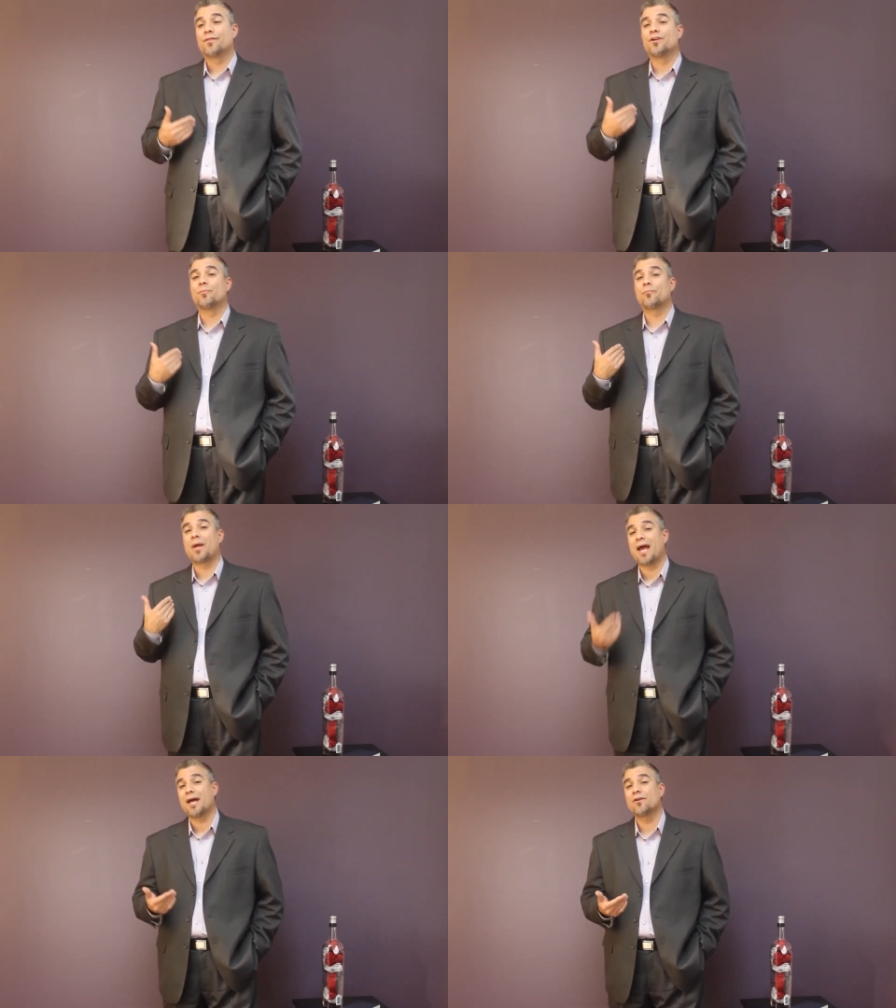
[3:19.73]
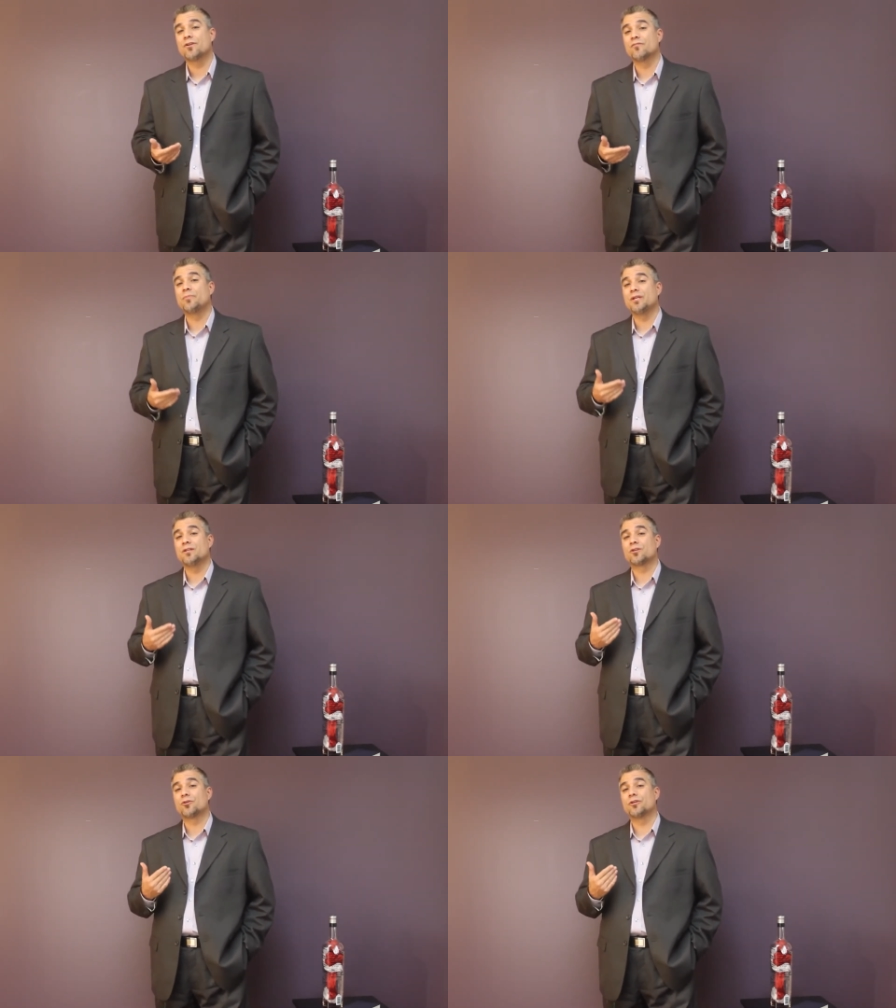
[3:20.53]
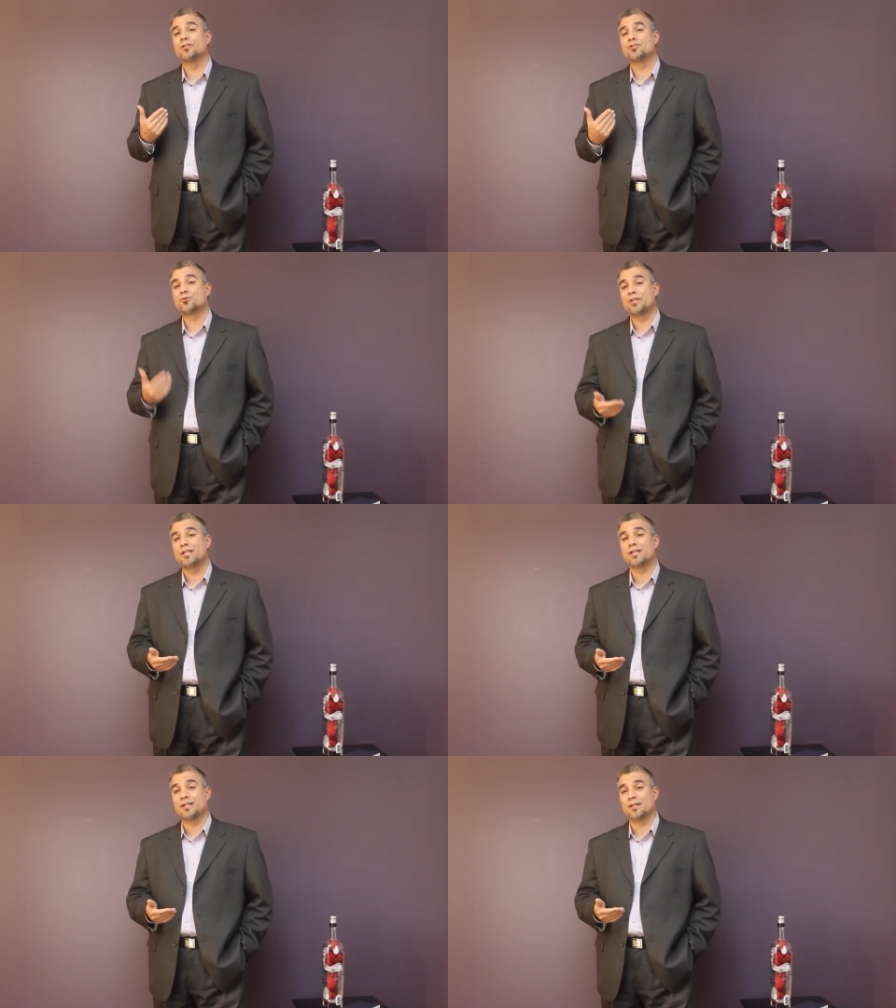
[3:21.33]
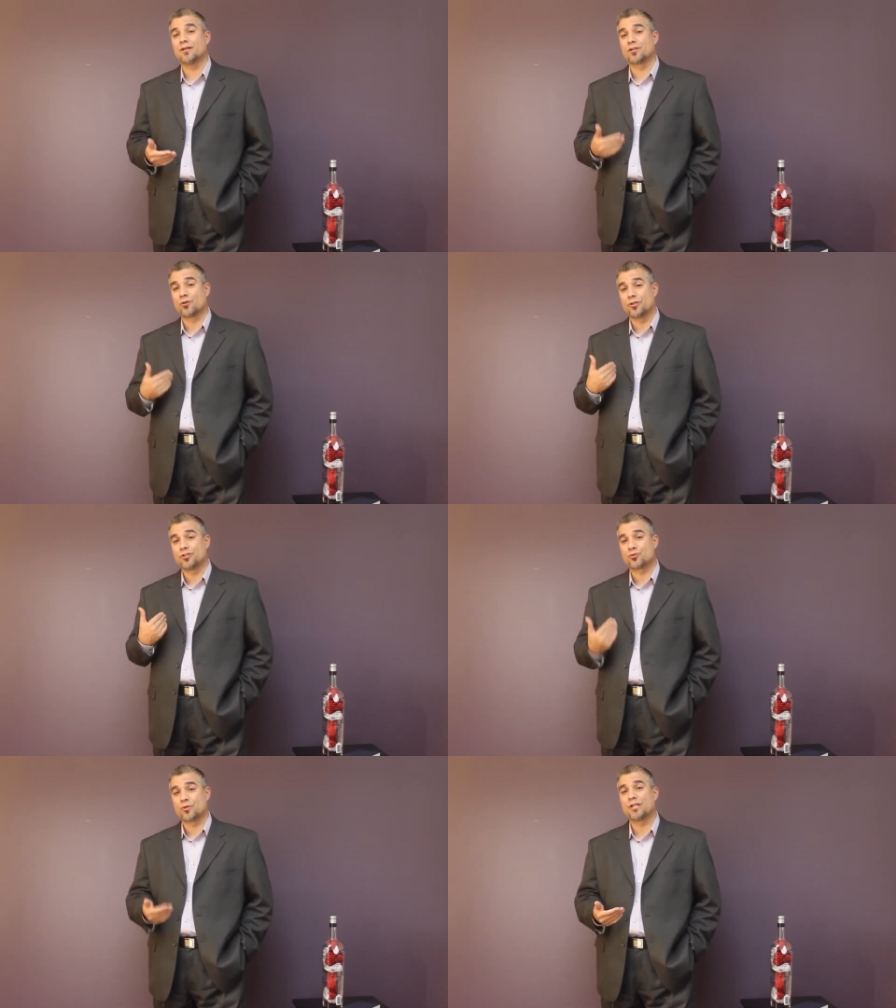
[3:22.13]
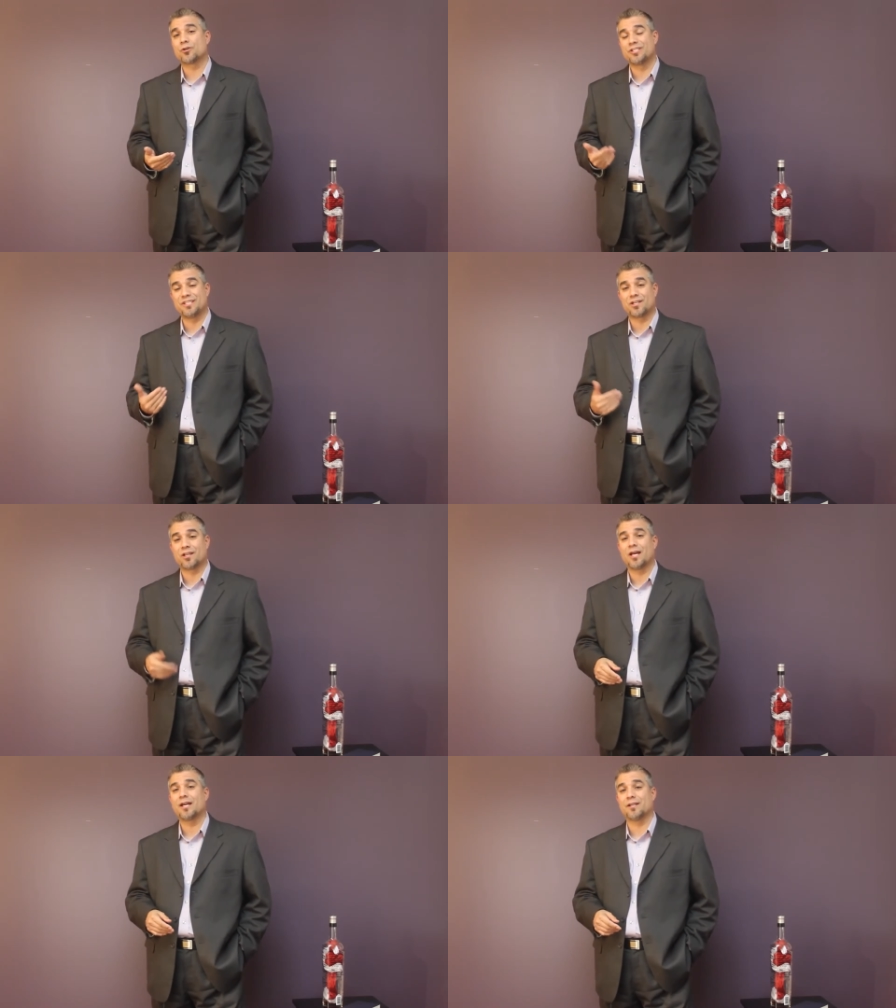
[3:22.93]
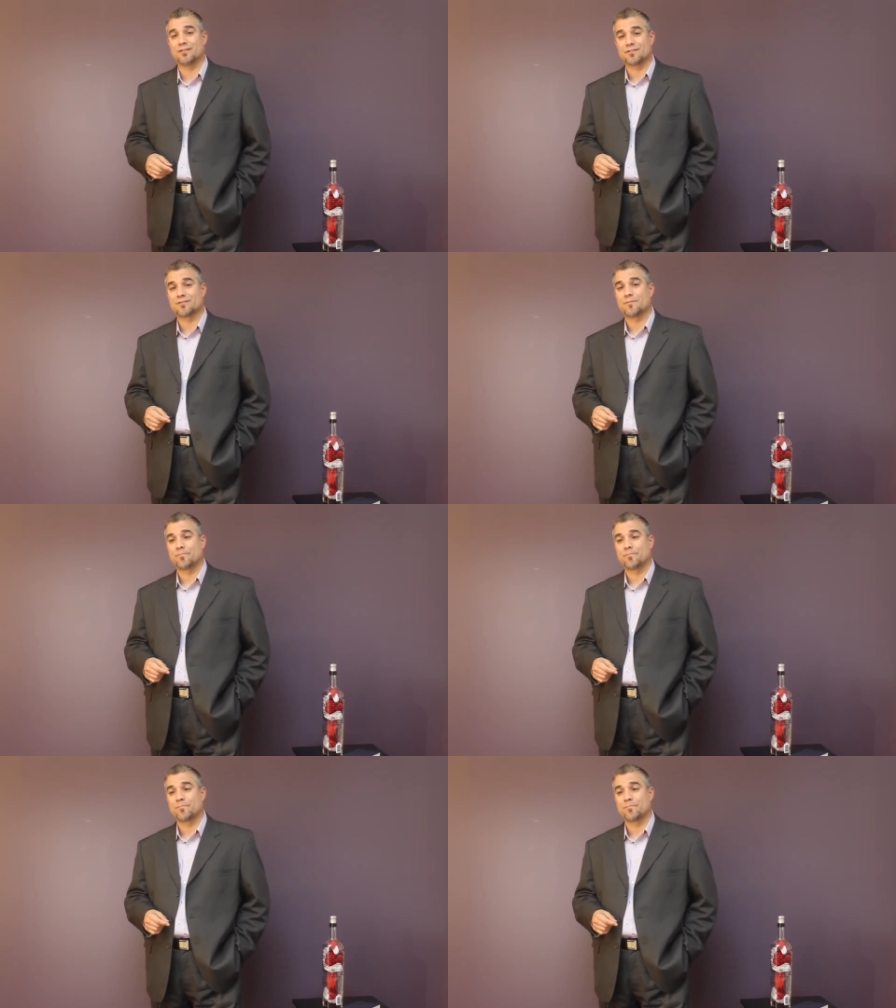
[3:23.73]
their pattern of being a current drinker declines.